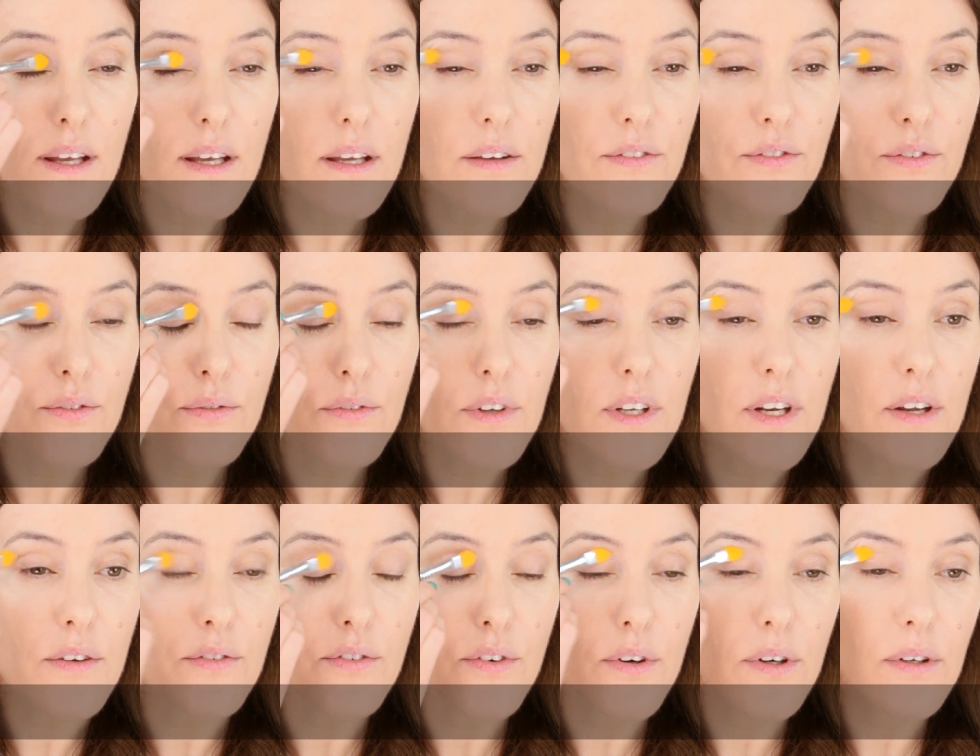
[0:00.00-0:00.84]
if you
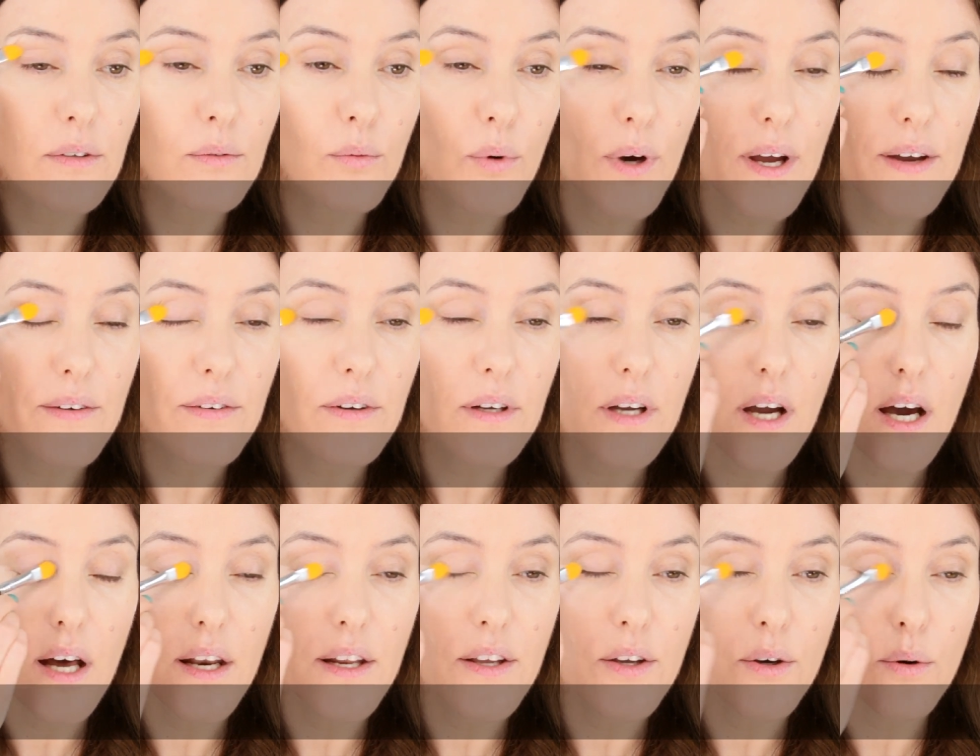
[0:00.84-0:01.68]
know, for whatever
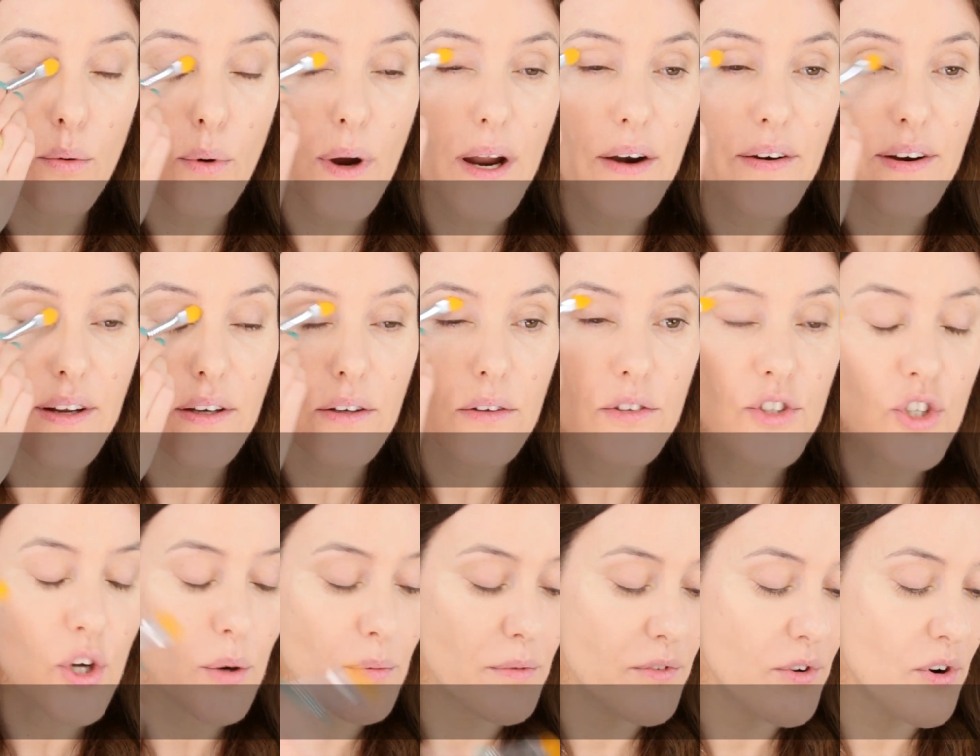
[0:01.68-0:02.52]
colour you're wearing,
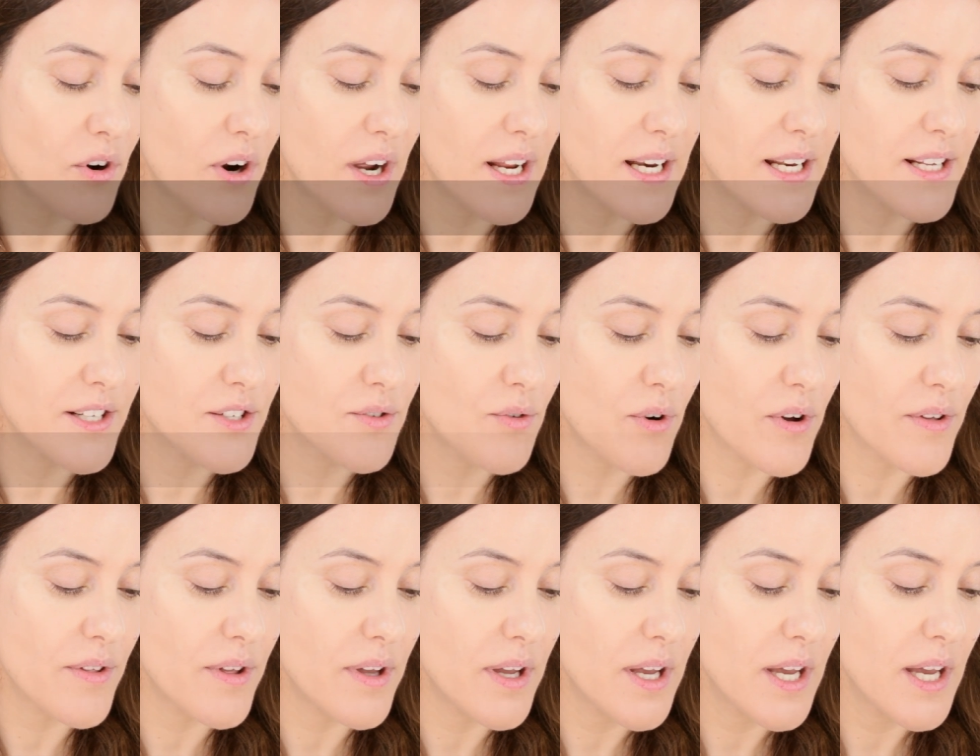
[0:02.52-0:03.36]
top of your eyelids
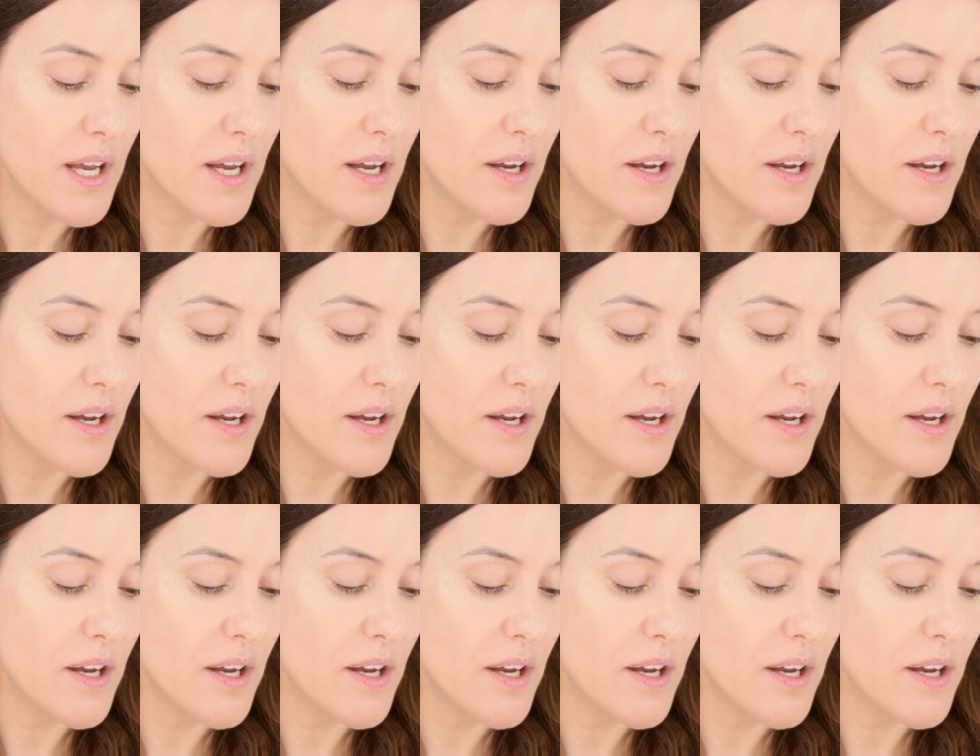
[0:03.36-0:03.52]
rather.